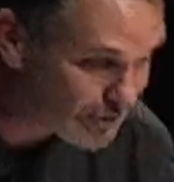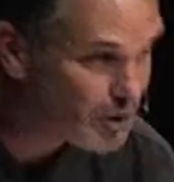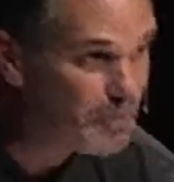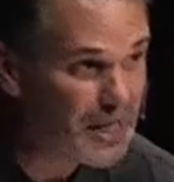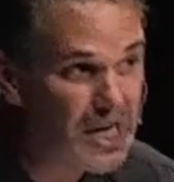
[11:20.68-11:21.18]

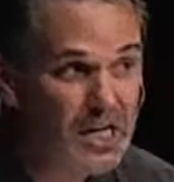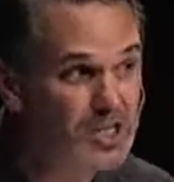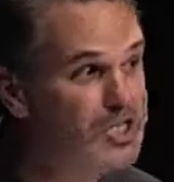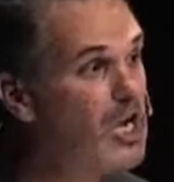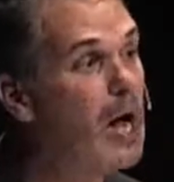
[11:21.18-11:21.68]
to be
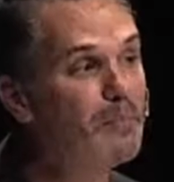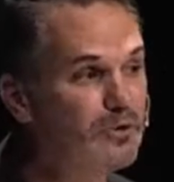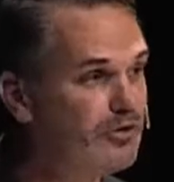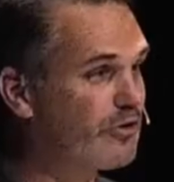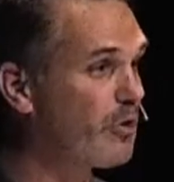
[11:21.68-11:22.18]

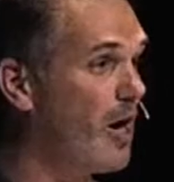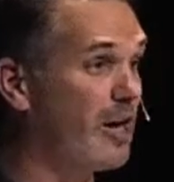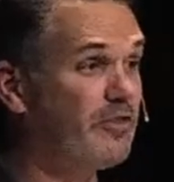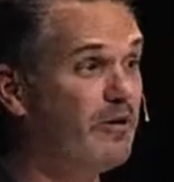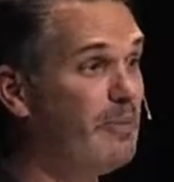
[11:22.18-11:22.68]

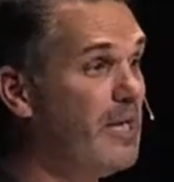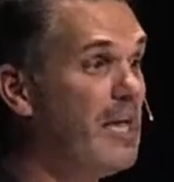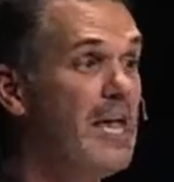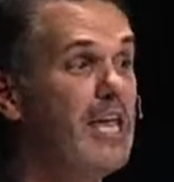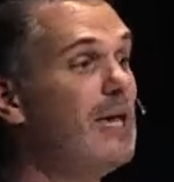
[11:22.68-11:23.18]
dumbstruck, to
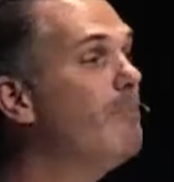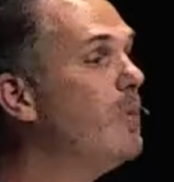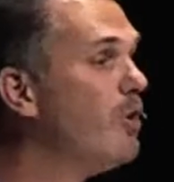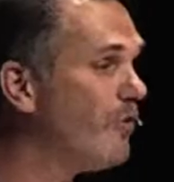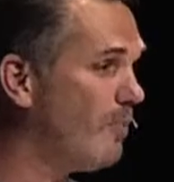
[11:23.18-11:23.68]
be
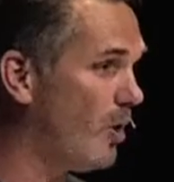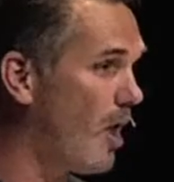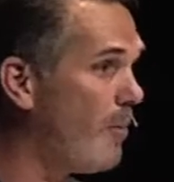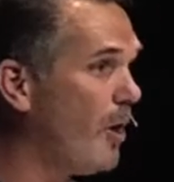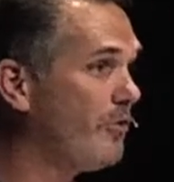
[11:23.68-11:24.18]
immovable,
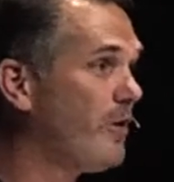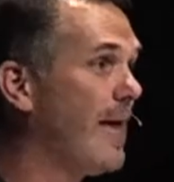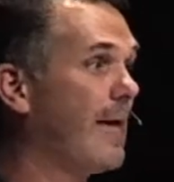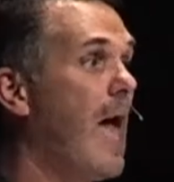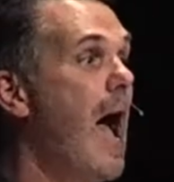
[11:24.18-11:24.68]
almost
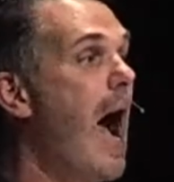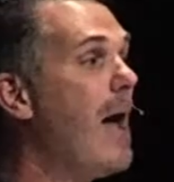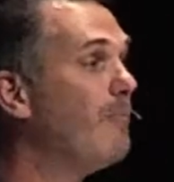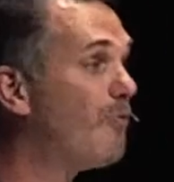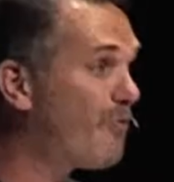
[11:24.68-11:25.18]
like
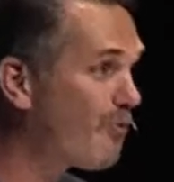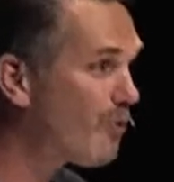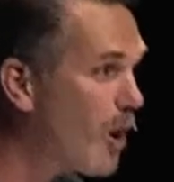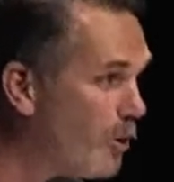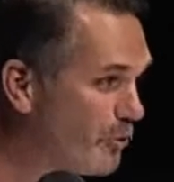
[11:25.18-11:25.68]
I'm
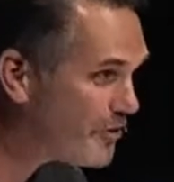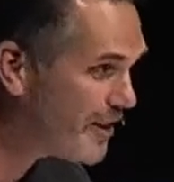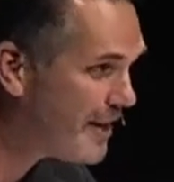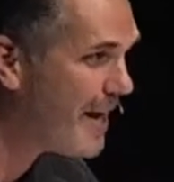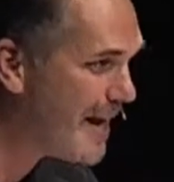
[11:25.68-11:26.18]

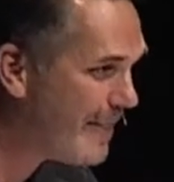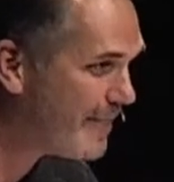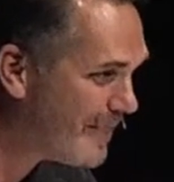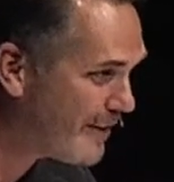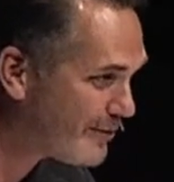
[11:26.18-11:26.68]
frozen
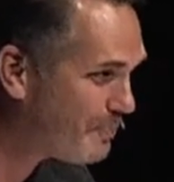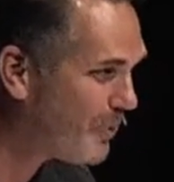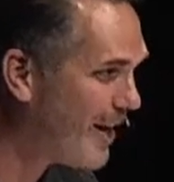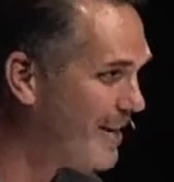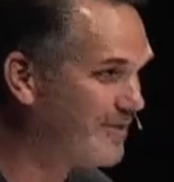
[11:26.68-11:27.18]
in this
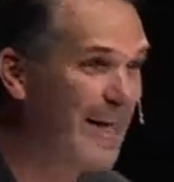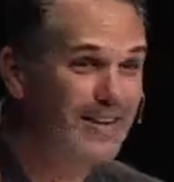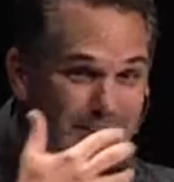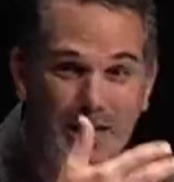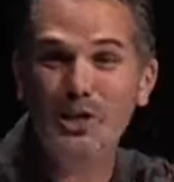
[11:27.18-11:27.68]
place
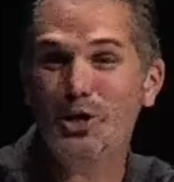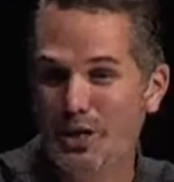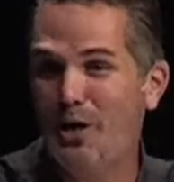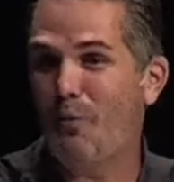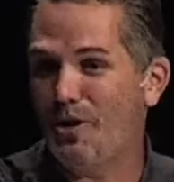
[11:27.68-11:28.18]
as I
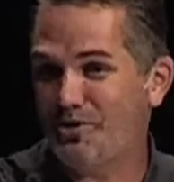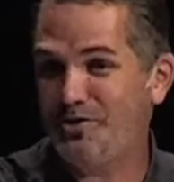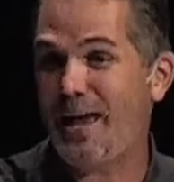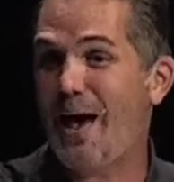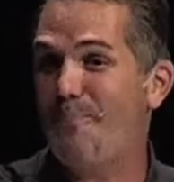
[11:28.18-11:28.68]
look at what
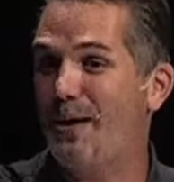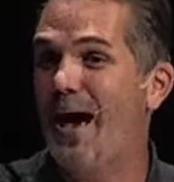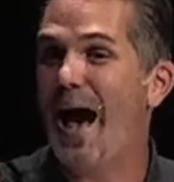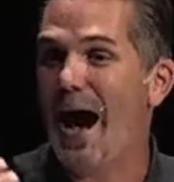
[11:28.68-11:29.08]
just happened.